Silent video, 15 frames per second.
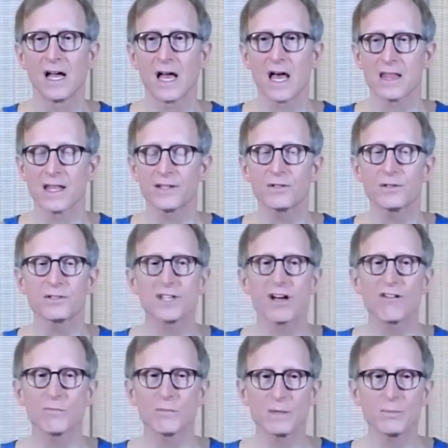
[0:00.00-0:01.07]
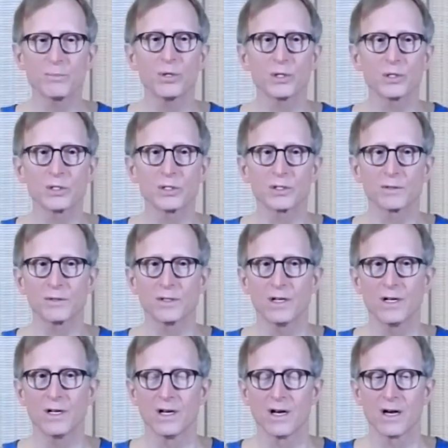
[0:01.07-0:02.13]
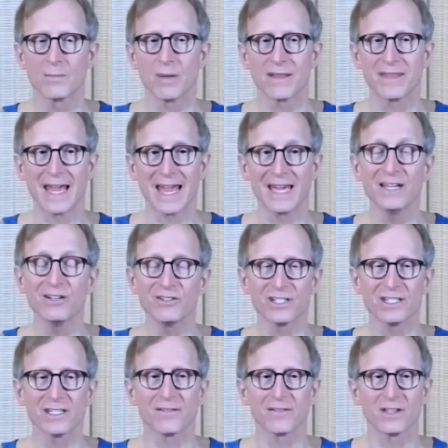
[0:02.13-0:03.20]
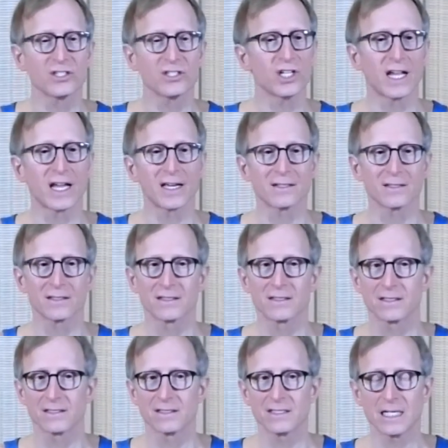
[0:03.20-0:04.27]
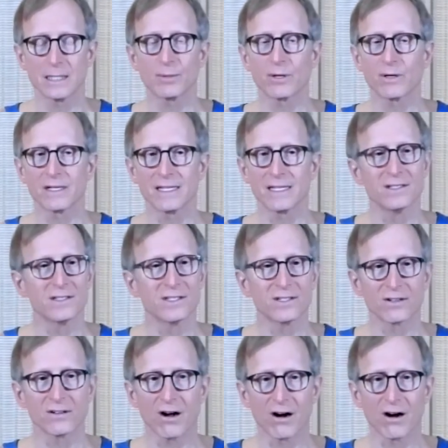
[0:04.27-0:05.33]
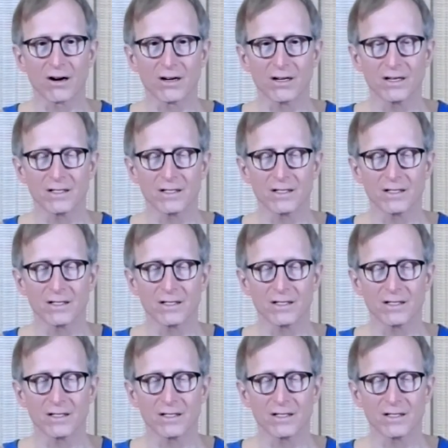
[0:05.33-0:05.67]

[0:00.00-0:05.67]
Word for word: and let yourself be pulled by the energy of the chant deeper into your heart.